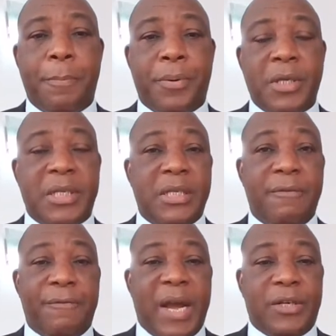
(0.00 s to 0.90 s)

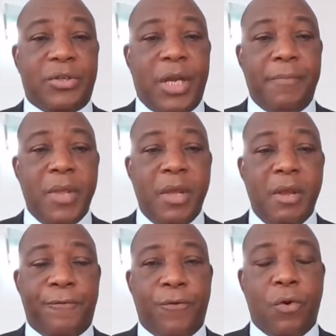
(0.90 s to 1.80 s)
processing factory
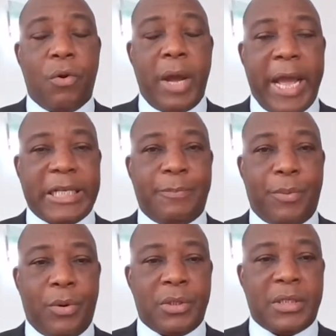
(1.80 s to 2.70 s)
for
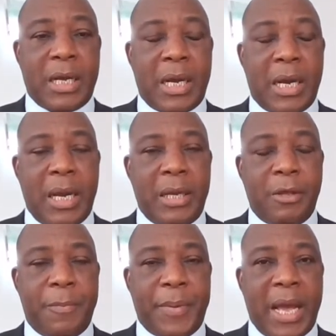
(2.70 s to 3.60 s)
exports.
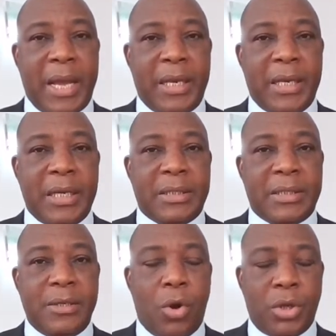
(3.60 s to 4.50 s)
Ethiopia
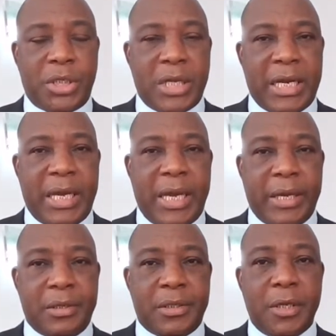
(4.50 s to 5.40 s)
is nudging at the
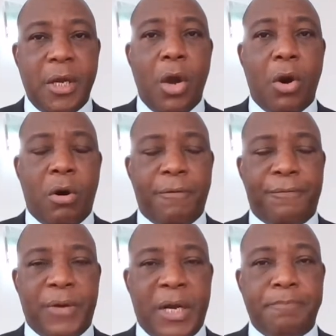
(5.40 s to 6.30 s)
heels of
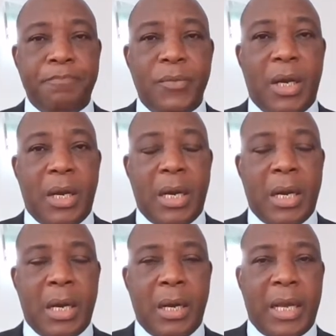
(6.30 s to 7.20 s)

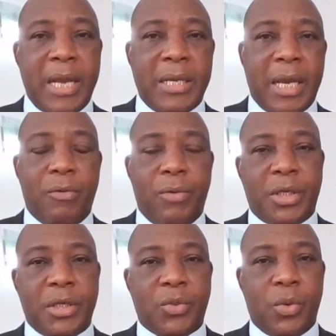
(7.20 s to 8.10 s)
Kenya,
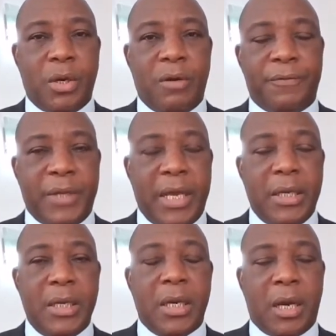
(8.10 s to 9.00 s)
which is one of the
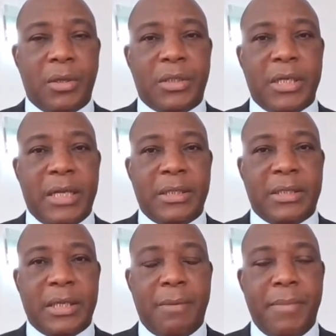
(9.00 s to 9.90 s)

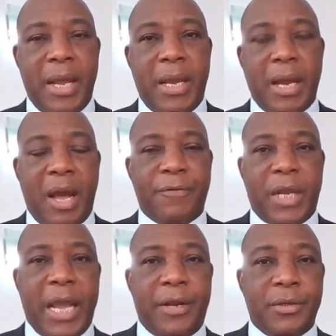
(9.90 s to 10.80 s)
continent's main
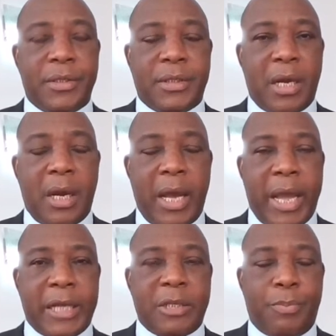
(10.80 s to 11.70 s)
avocados
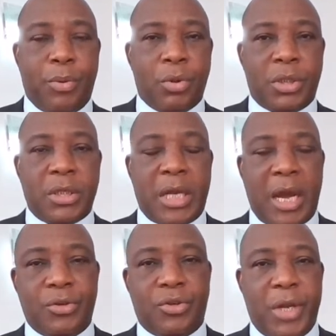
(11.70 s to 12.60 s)
exports
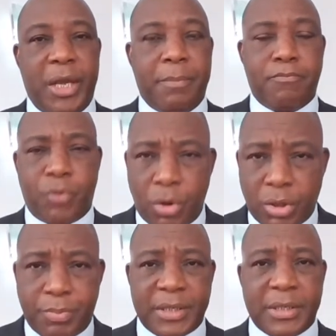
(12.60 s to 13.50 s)
country.
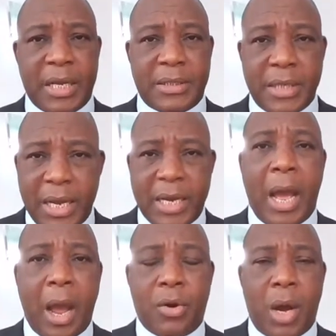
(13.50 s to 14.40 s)
Good business in
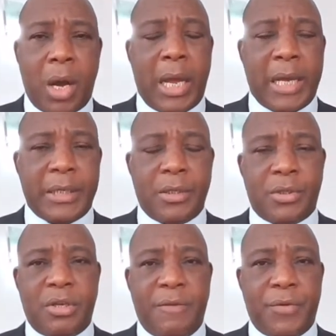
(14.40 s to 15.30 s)
the agro-allied
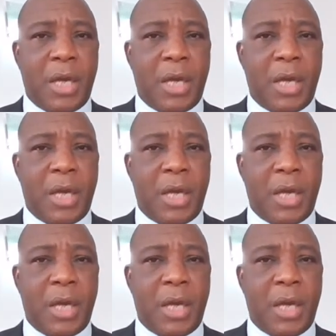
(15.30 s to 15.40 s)
industry, if you